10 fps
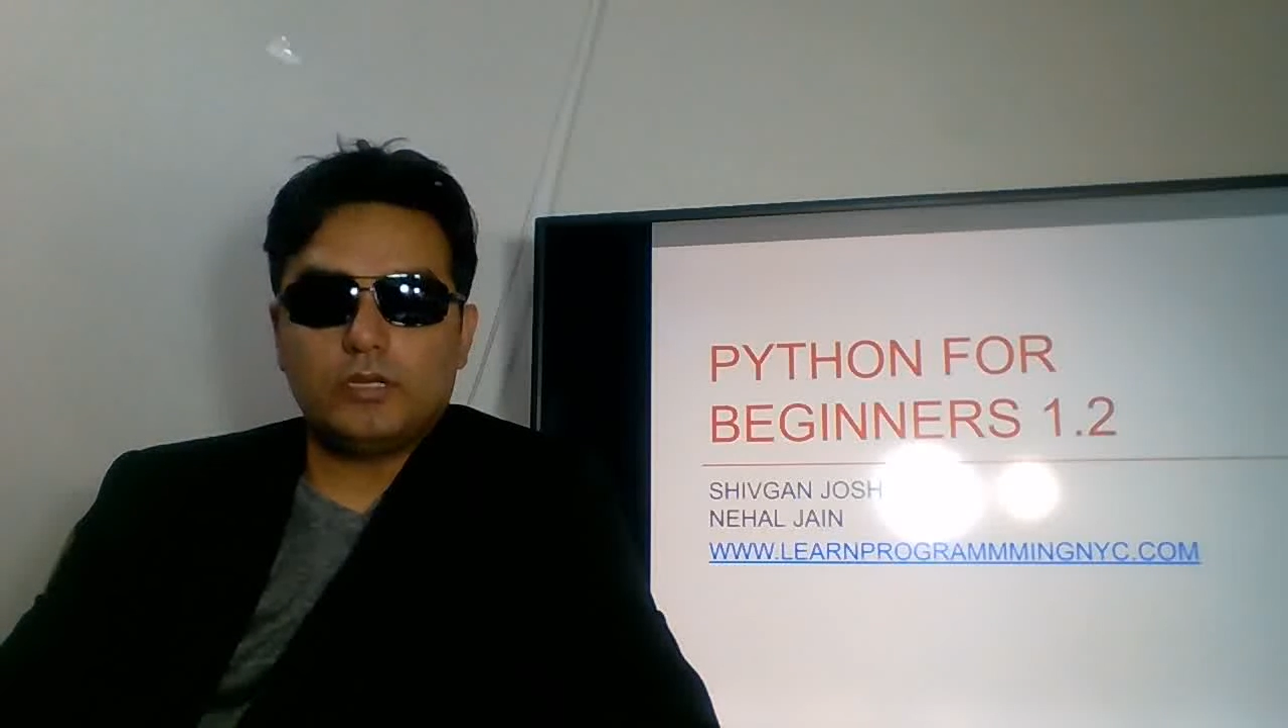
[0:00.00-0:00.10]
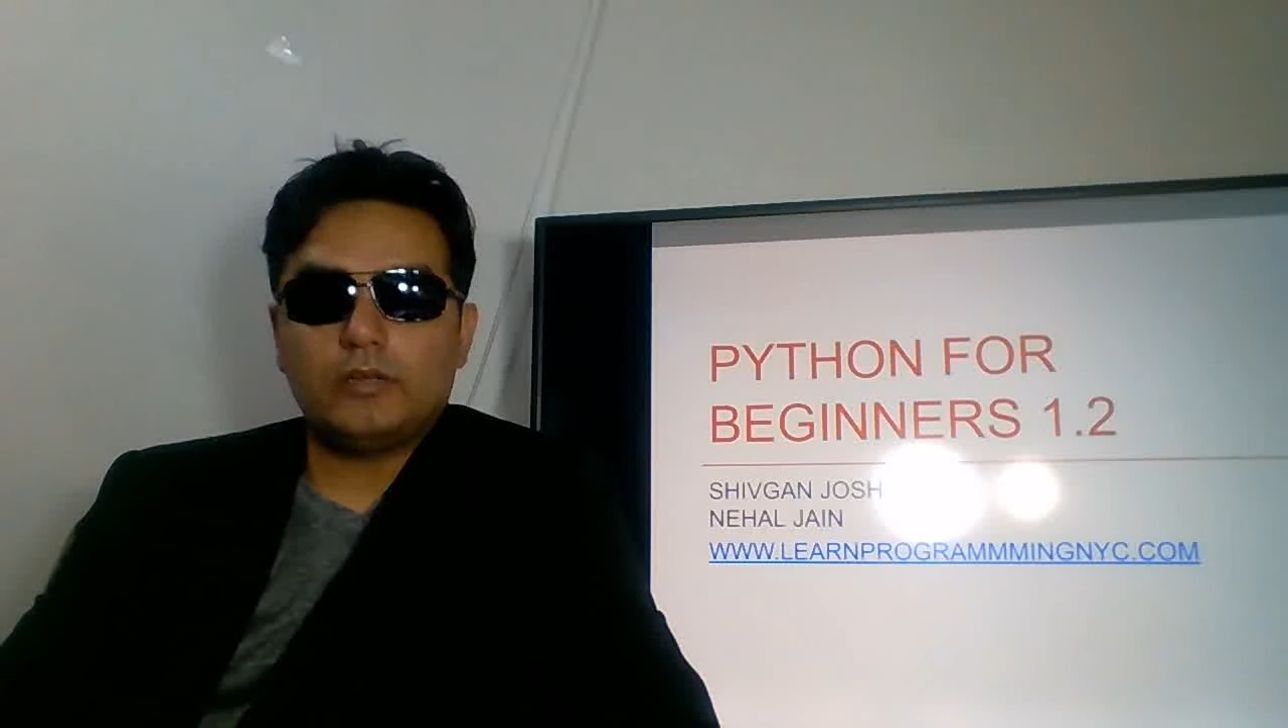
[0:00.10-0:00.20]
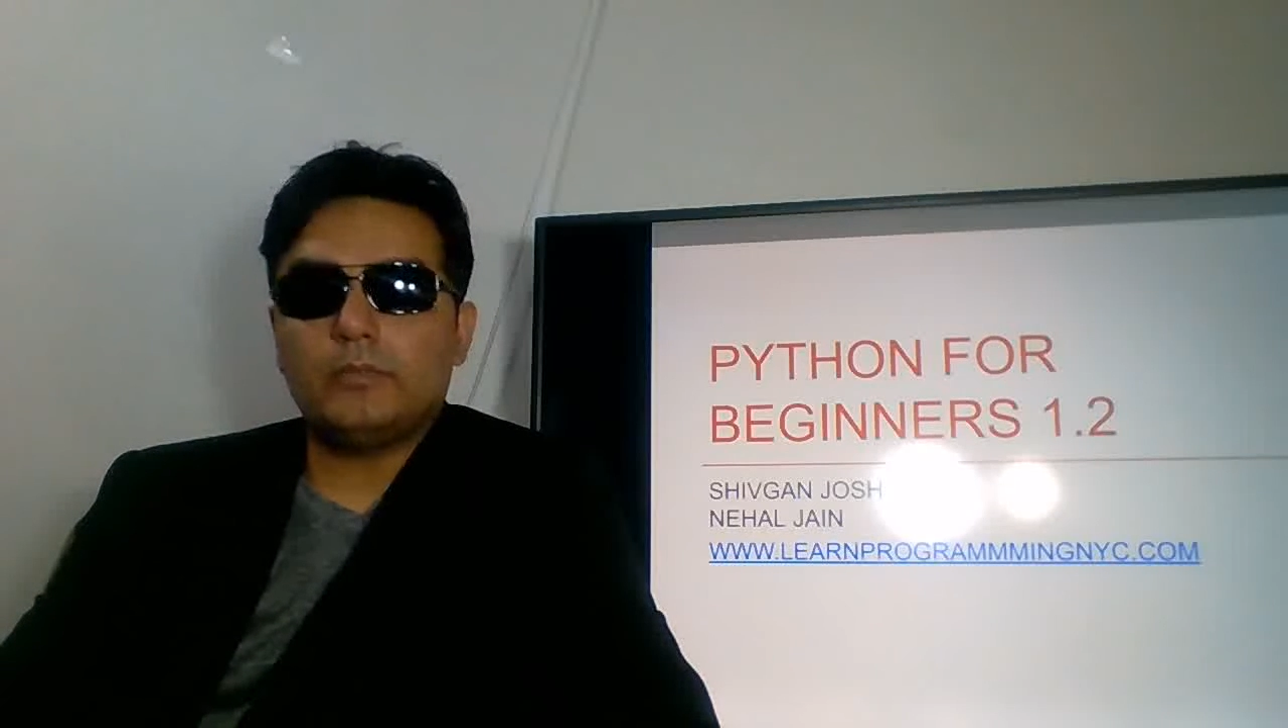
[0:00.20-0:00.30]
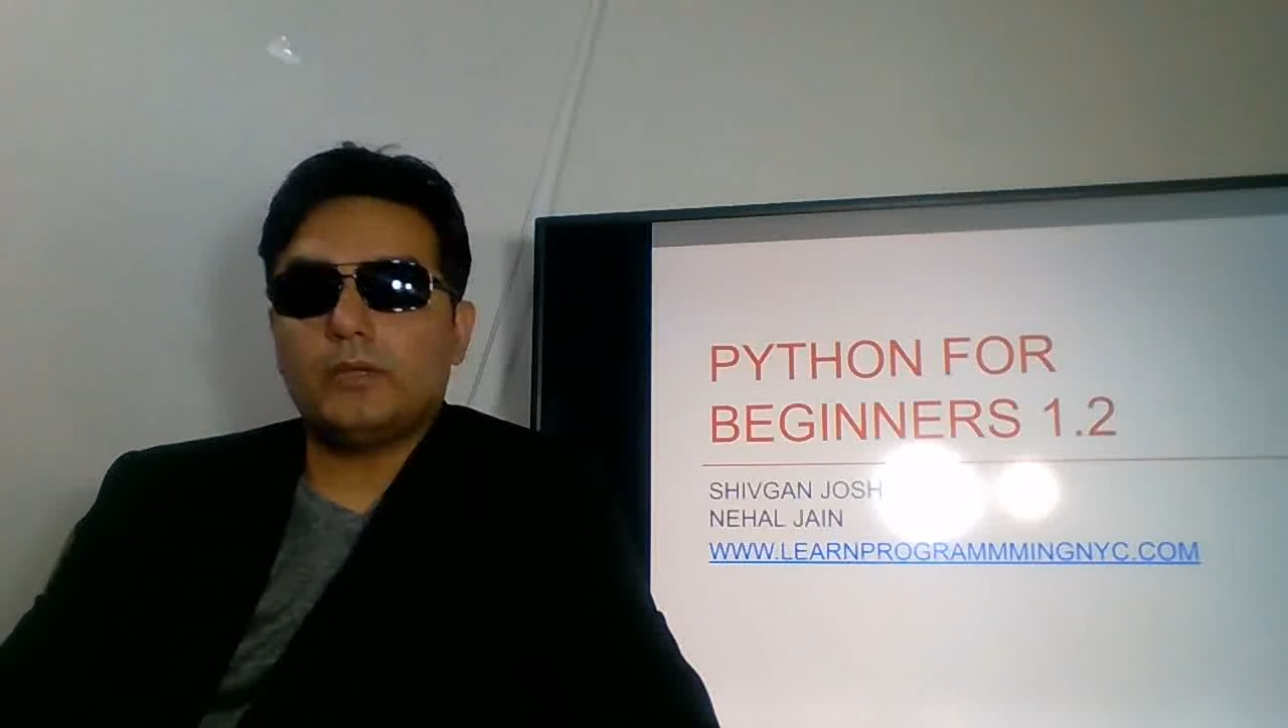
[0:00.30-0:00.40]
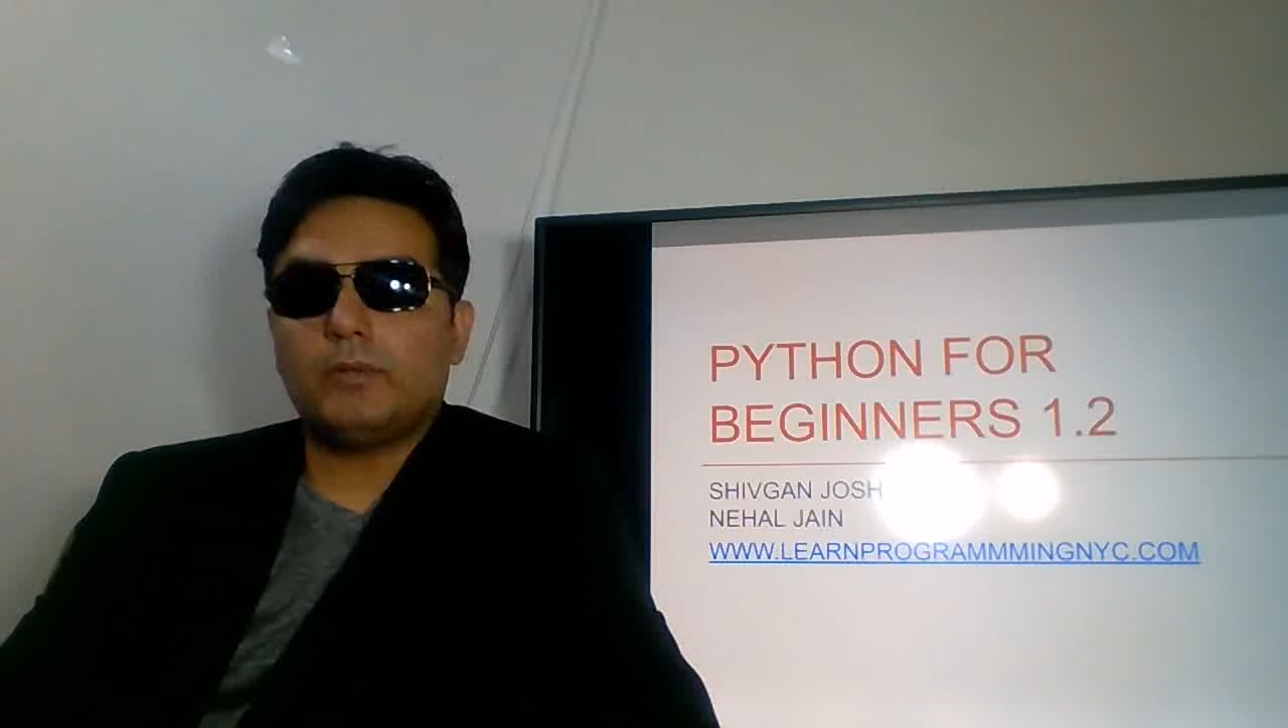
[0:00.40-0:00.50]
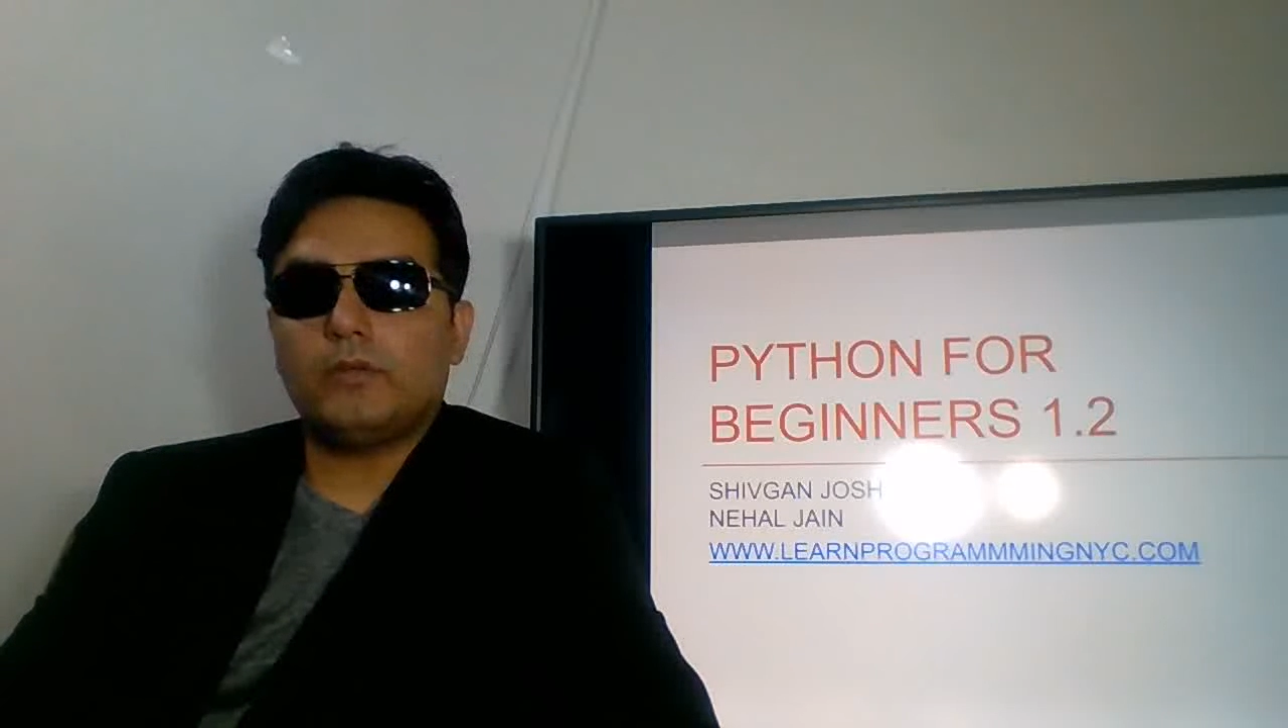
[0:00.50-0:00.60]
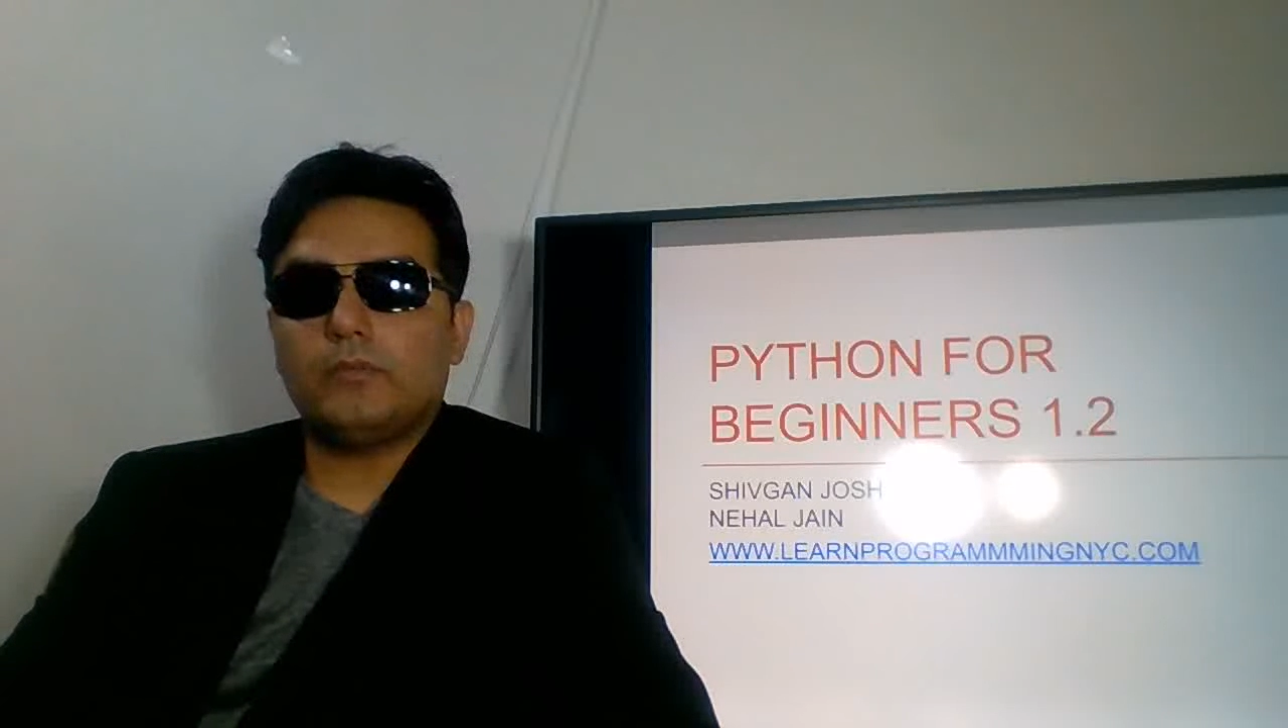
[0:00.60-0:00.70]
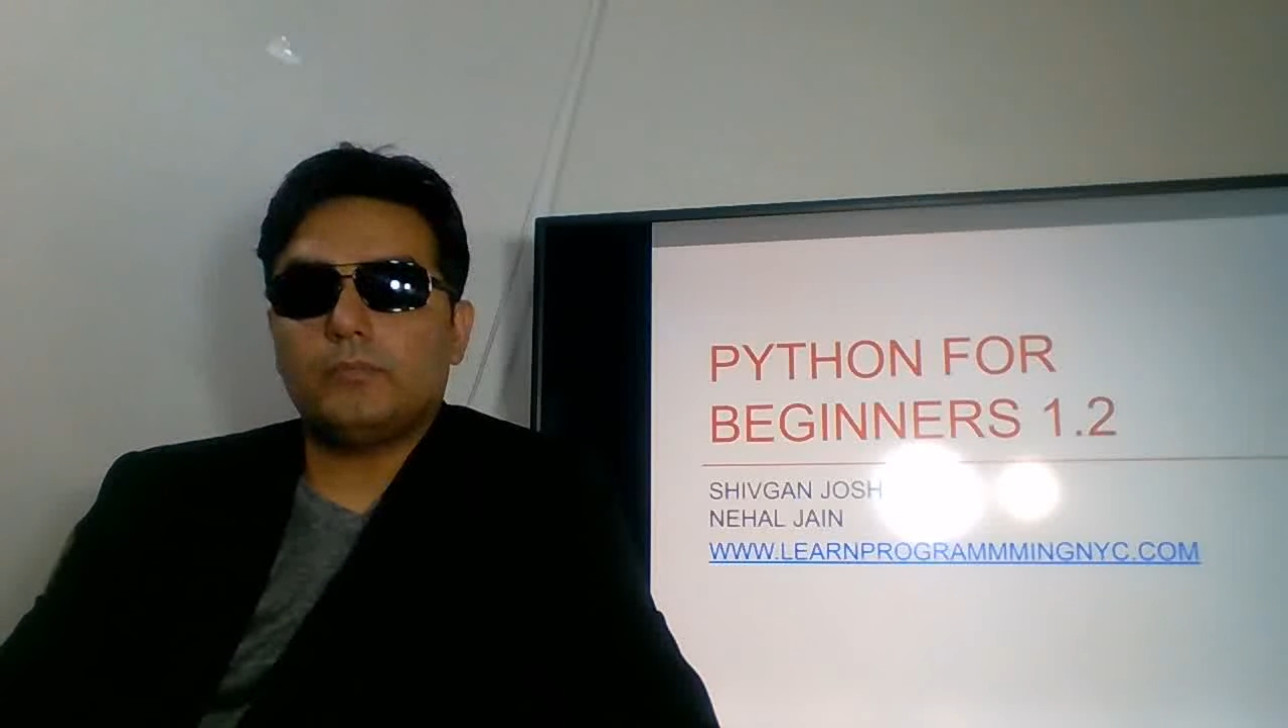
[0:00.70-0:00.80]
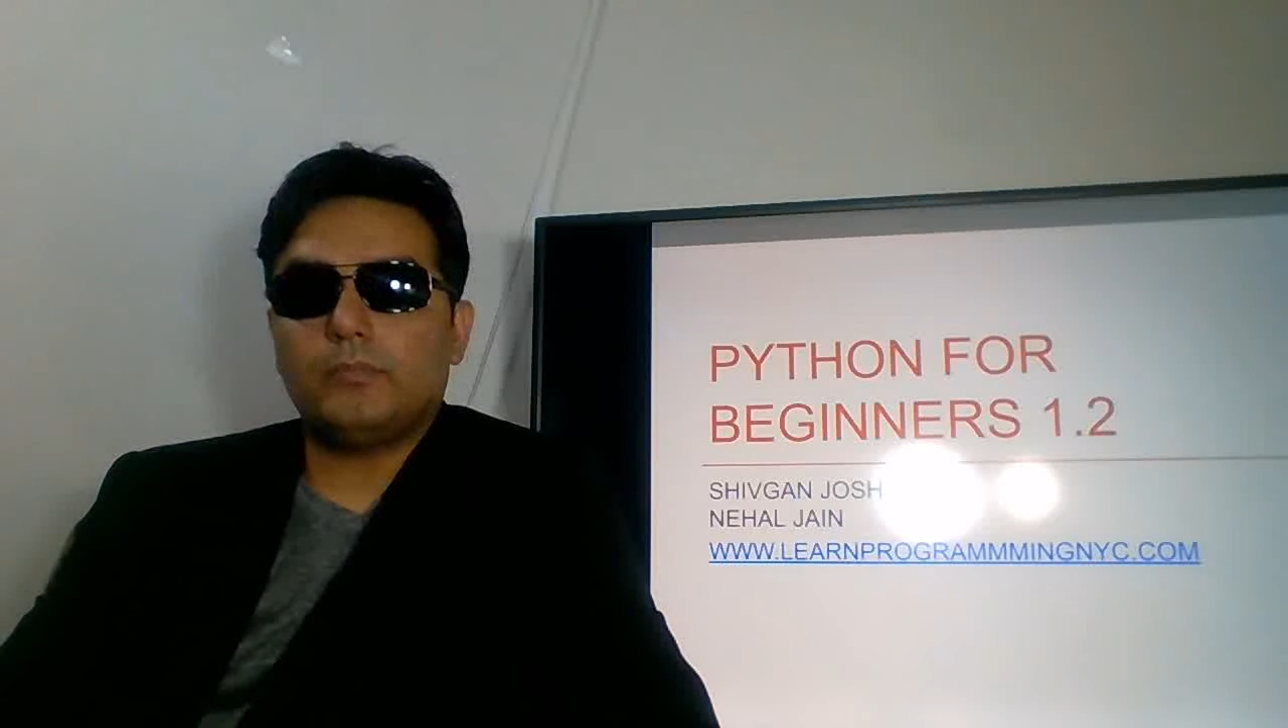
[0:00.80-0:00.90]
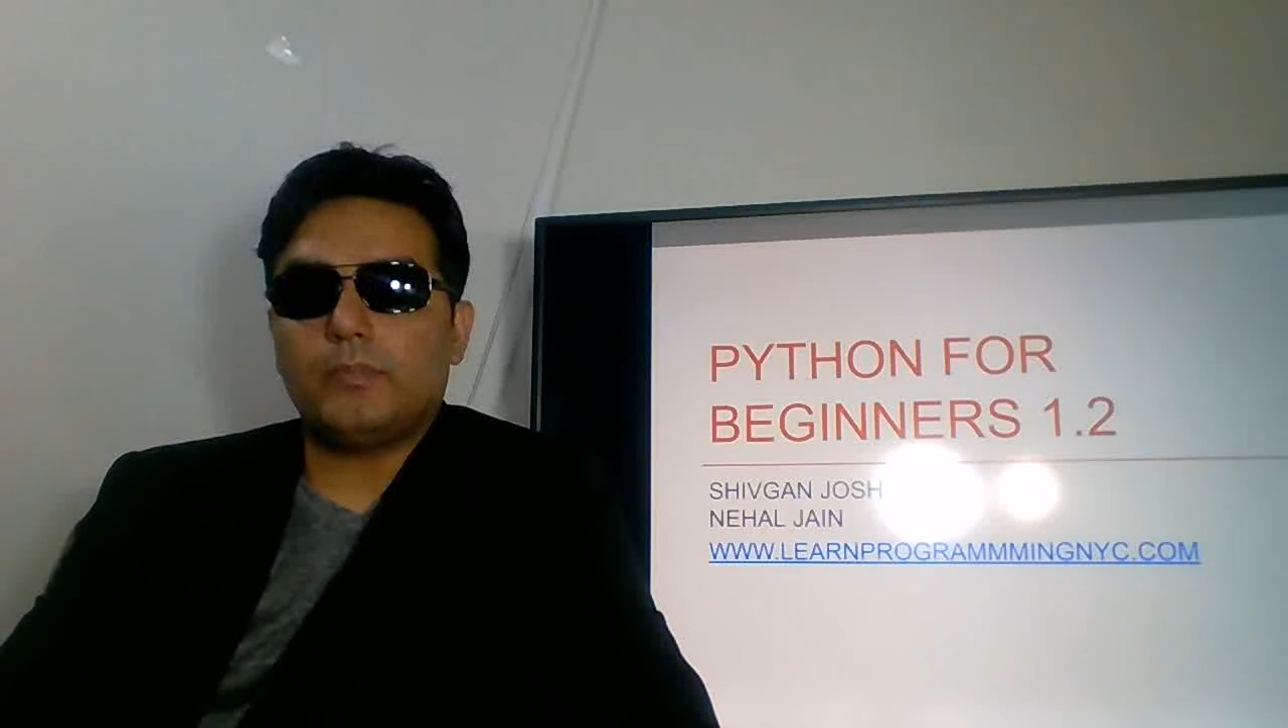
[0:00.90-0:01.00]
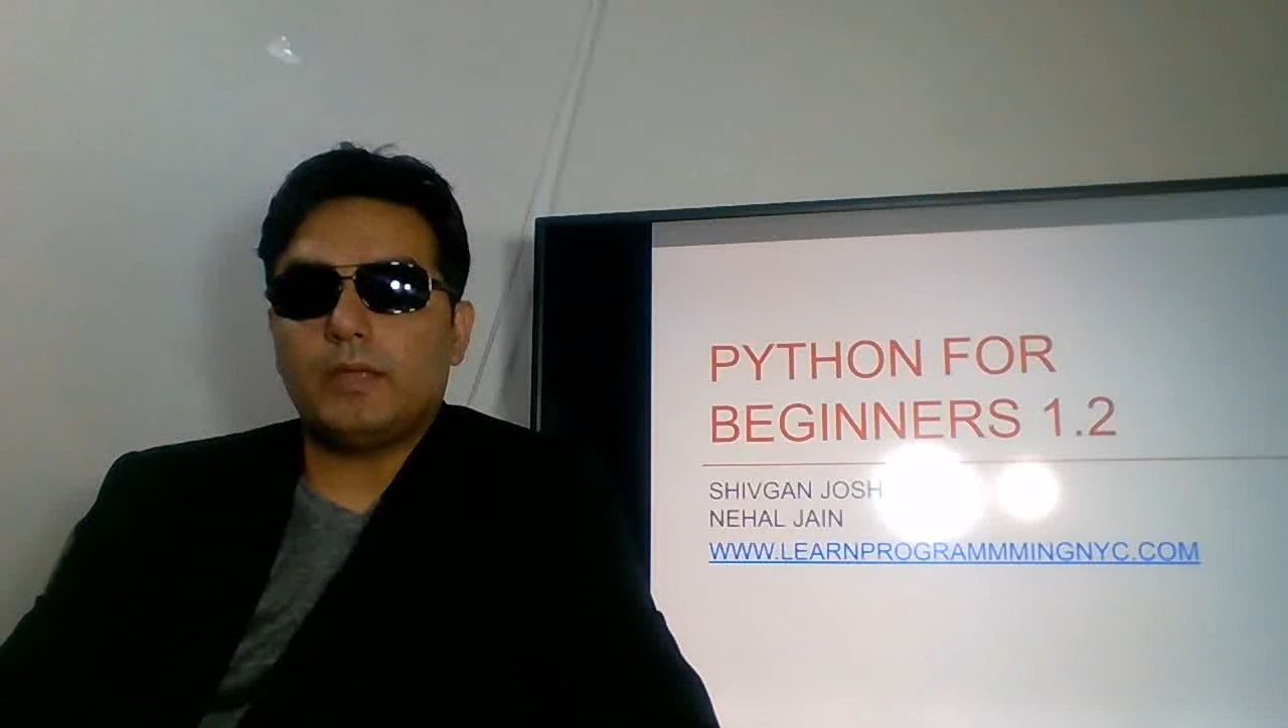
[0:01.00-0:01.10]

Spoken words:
A little bit about